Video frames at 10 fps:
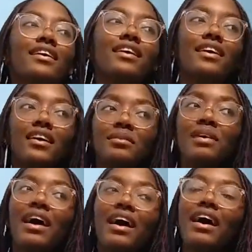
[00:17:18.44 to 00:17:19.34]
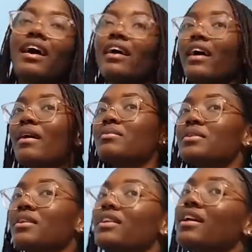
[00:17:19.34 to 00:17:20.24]
Yep. I
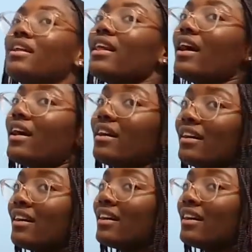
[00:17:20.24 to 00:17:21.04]
absolutely did that.